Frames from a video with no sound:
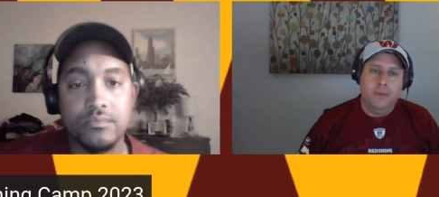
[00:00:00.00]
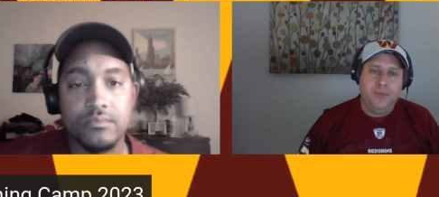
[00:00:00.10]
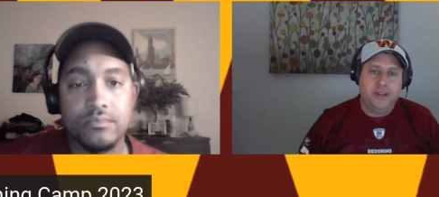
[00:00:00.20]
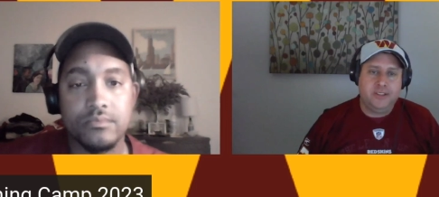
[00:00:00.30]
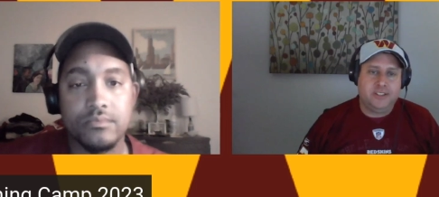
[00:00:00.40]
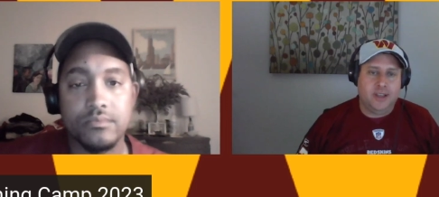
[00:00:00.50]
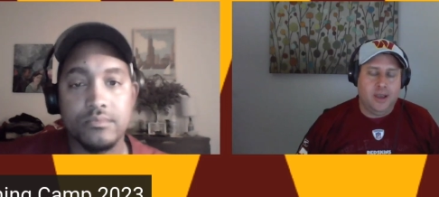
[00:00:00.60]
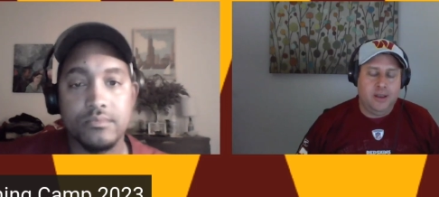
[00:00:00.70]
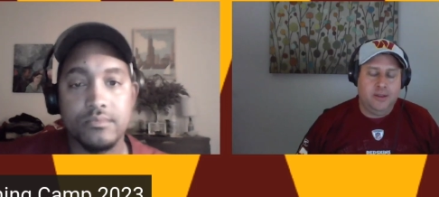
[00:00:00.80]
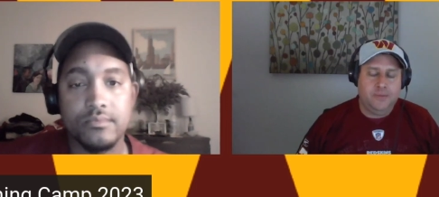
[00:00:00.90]
Speaker 1: that's
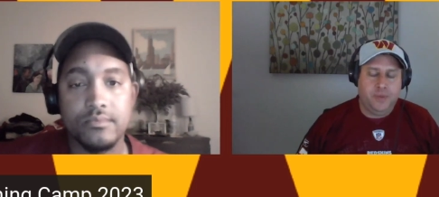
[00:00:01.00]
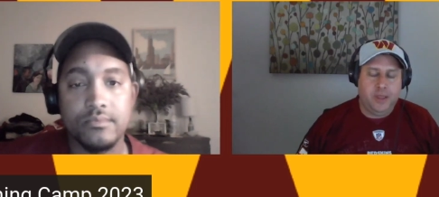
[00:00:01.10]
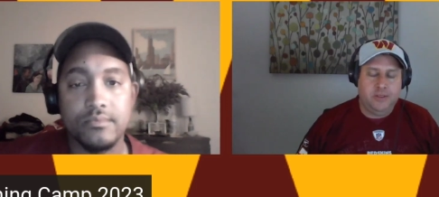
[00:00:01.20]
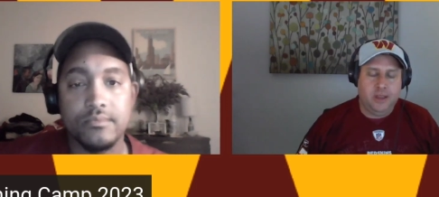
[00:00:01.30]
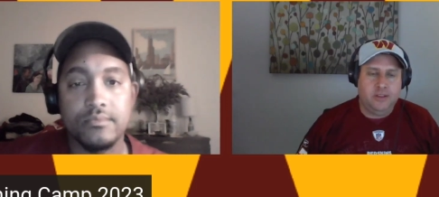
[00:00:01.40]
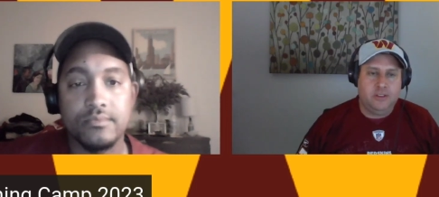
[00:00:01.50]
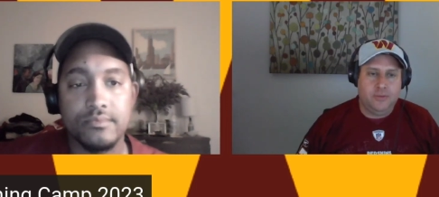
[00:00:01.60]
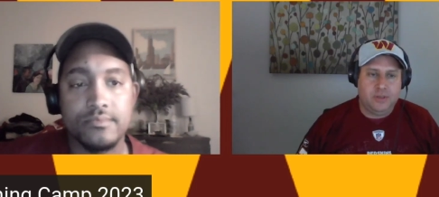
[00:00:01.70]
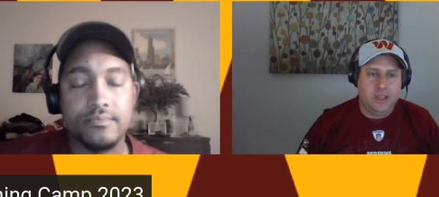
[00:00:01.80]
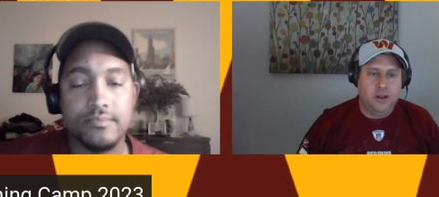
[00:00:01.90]
exciting, exciting
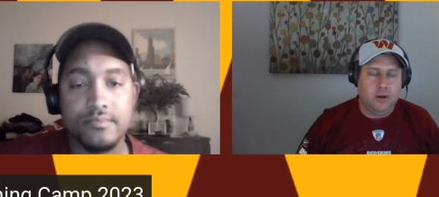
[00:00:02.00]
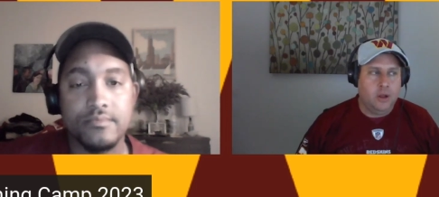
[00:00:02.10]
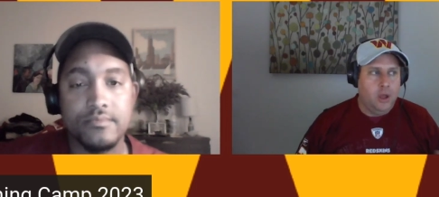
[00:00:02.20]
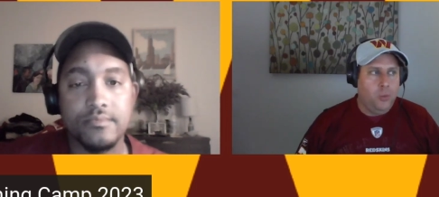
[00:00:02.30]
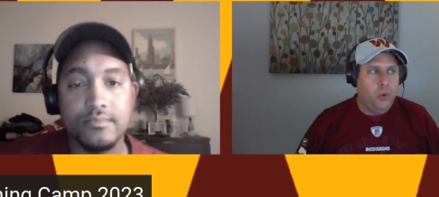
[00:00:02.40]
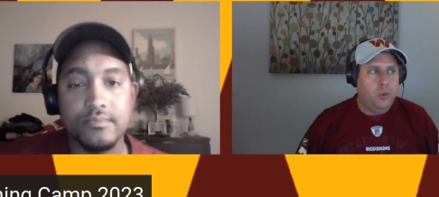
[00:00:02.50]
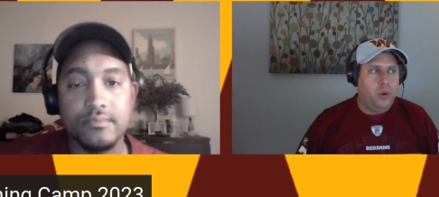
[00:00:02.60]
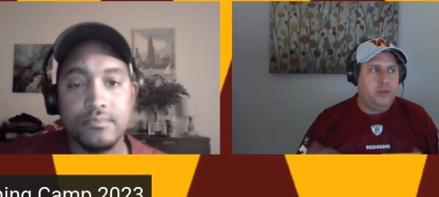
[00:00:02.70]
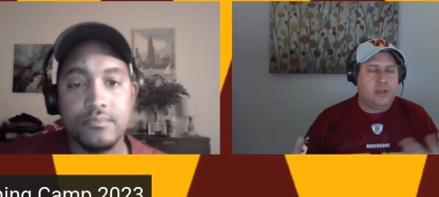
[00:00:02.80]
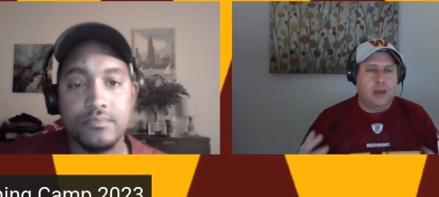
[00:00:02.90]
stuff to hear. What what
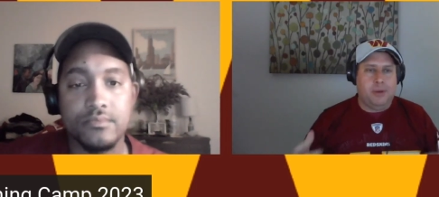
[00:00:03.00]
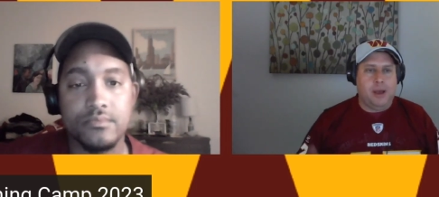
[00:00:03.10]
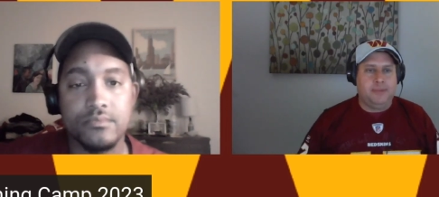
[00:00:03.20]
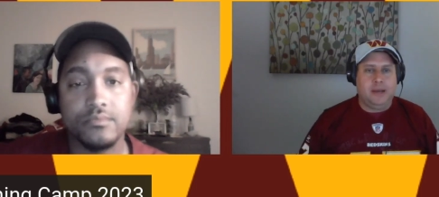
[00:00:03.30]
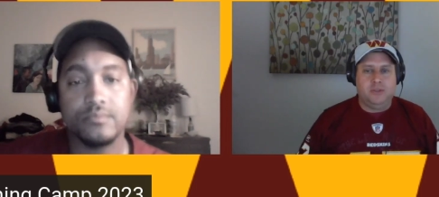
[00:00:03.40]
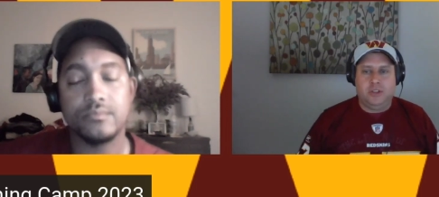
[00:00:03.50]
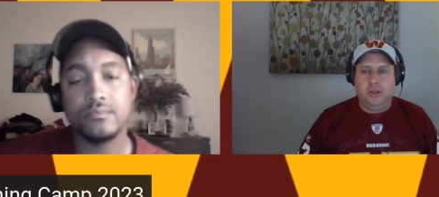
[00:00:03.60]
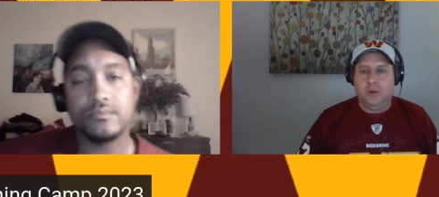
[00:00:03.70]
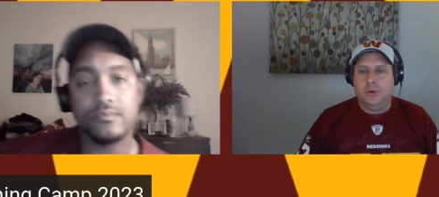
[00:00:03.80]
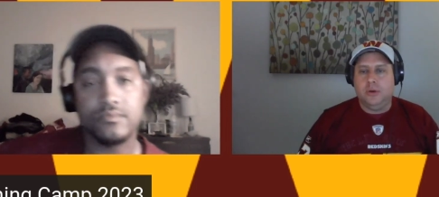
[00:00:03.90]
has kind of popped out to
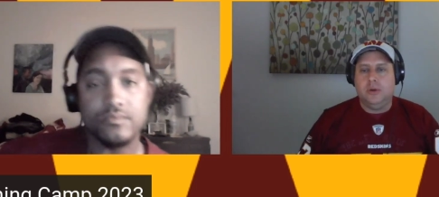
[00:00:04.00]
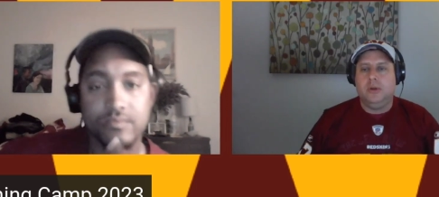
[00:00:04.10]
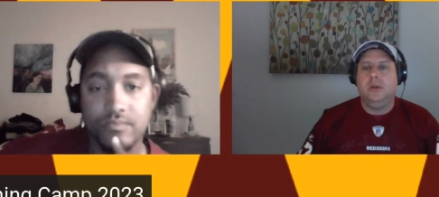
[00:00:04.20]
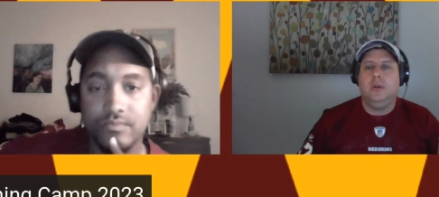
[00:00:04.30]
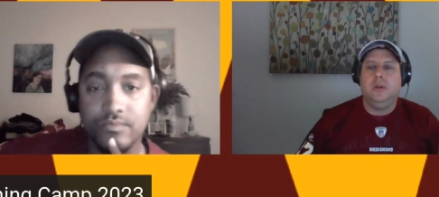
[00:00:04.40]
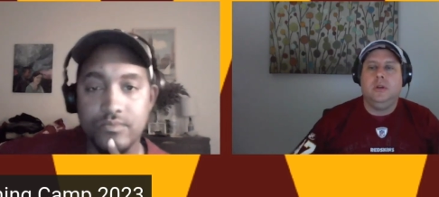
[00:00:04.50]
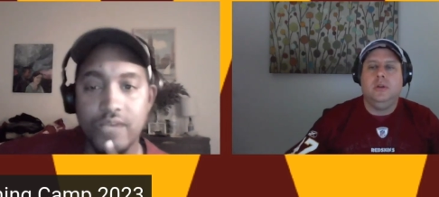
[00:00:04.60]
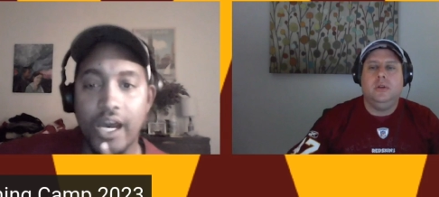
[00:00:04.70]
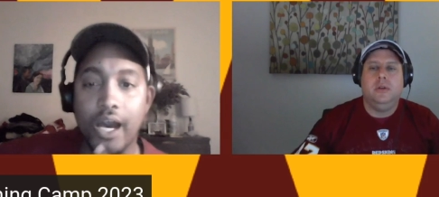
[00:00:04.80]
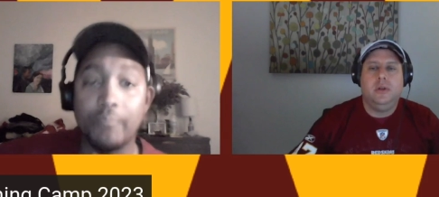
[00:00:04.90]
you?
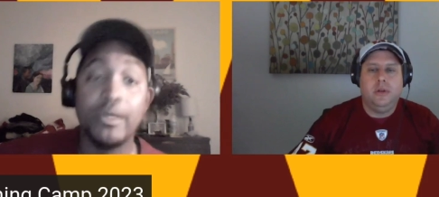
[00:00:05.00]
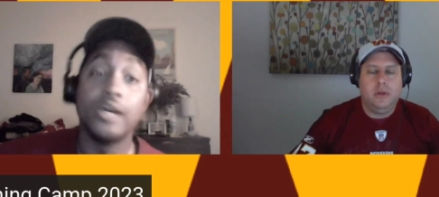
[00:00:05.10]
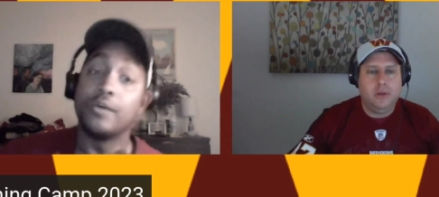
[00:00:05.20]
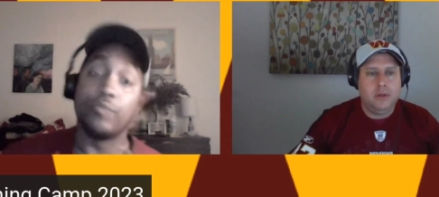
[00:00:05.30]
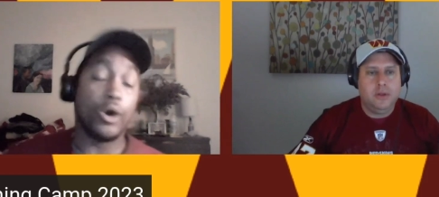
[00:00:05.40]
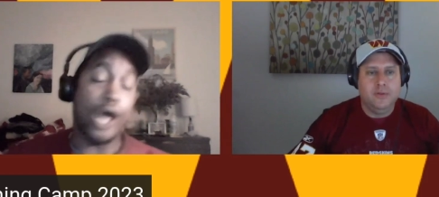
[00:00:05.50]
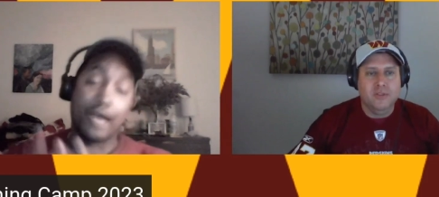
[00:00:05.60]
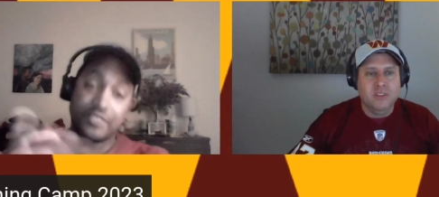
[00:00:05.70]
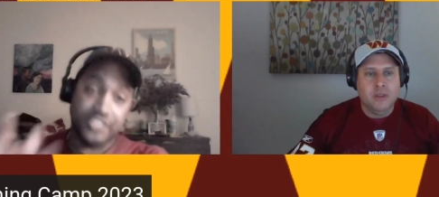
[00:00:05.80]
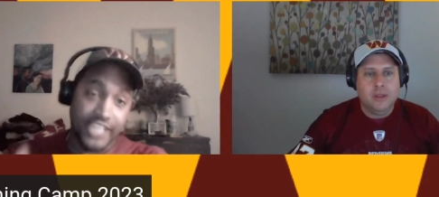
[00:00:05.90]
Speaker 2: Um, well,
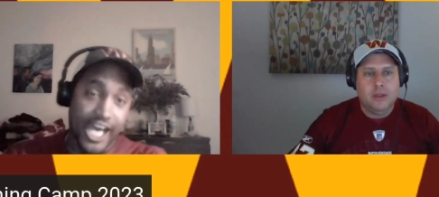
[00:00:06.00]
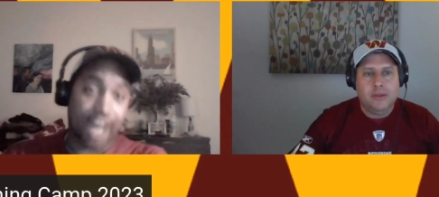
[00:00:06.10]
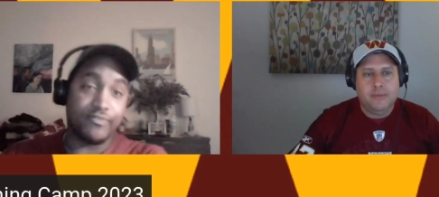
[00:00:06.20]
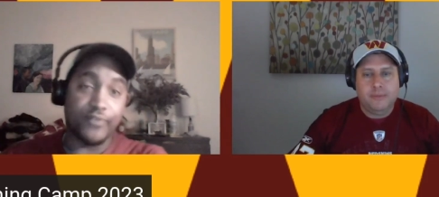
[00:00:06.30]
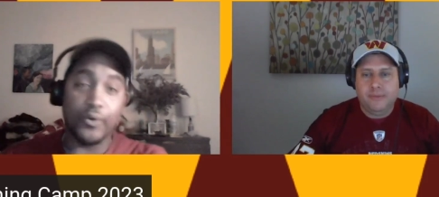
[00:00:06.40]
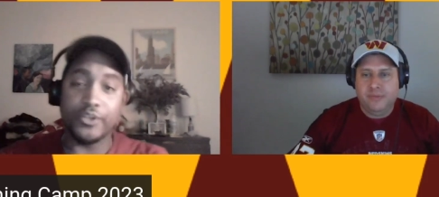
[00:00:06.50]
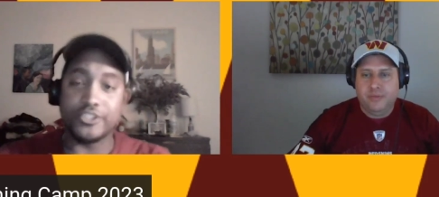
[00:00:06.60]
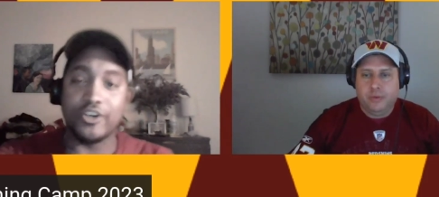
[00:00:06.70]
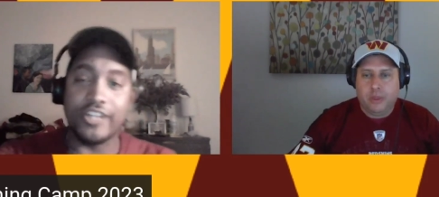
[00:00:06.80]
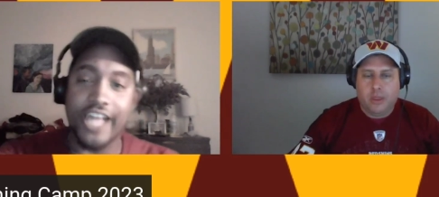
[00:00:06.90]
obviously, I've focused
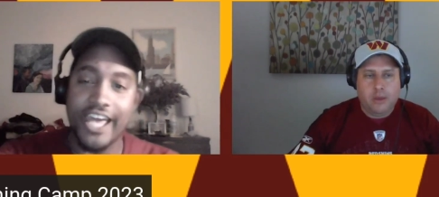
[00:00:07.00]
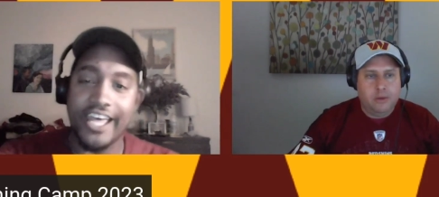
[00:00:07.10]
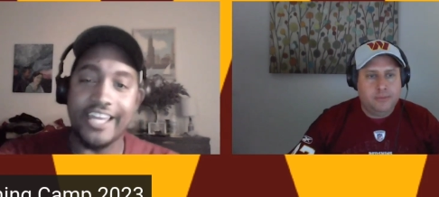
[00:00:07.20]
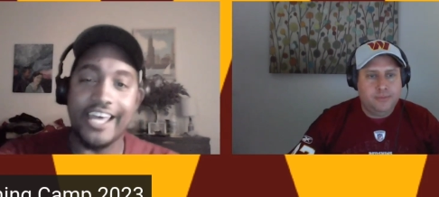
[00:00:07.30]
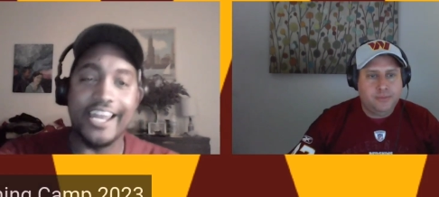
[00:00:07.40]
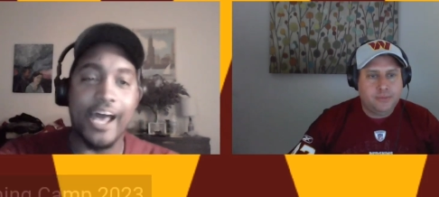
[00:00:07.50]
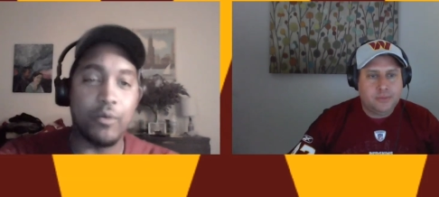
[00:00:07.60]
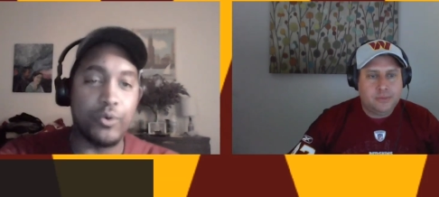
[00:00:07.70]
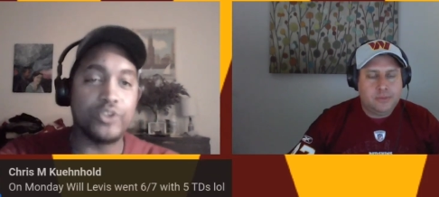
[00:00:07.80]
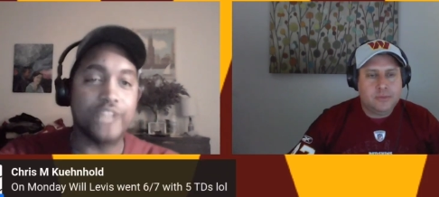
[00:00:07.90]
on that, and and I
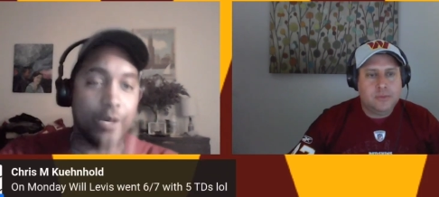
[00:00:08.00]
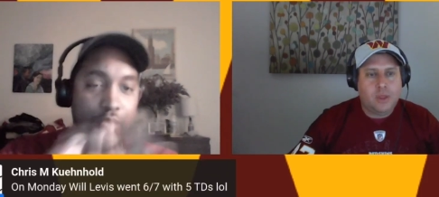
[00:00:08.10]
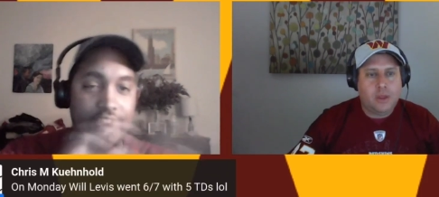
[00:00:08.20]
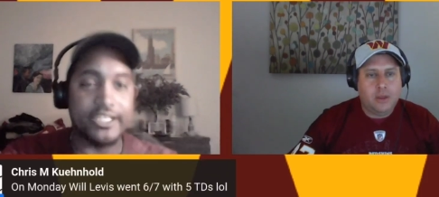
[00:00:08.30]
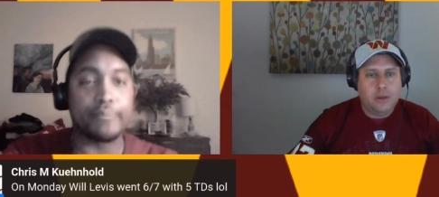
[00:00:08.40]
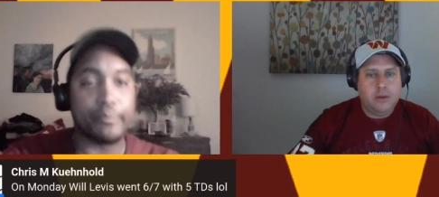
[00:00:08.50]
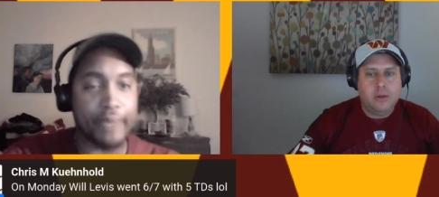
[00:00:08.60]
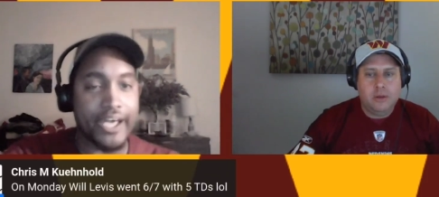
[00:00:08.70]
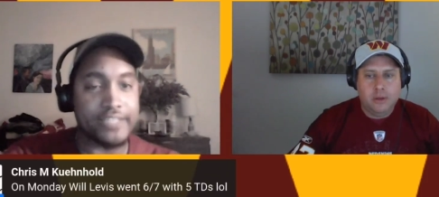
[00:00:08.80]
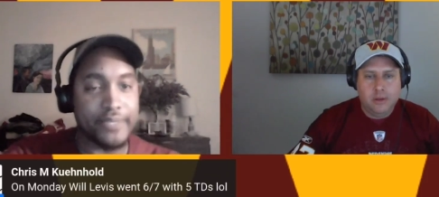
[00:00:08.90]
will. I want to temper my
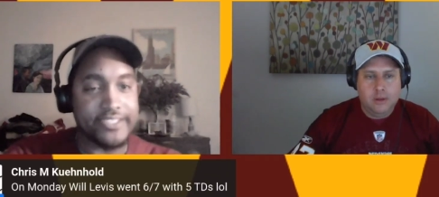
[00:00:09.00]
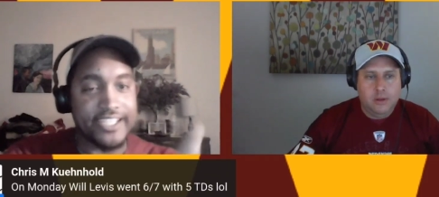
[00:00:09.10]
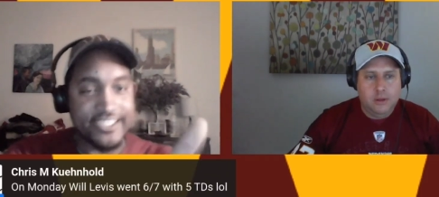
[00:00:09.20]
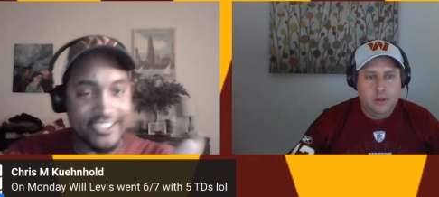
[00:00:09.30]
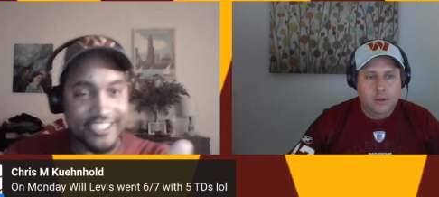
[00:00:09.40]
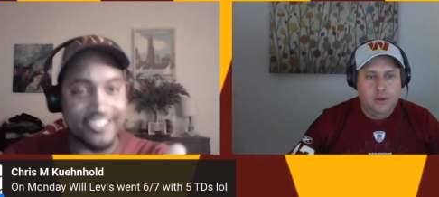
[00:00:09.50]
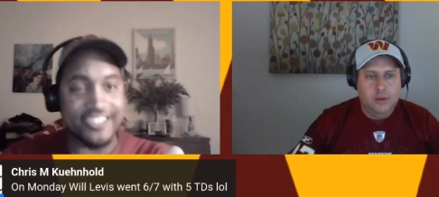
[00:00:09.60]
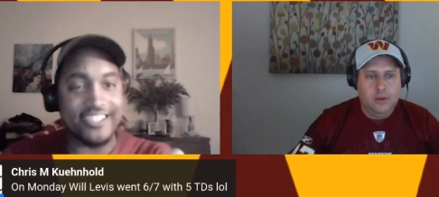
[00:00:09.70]
expectations because just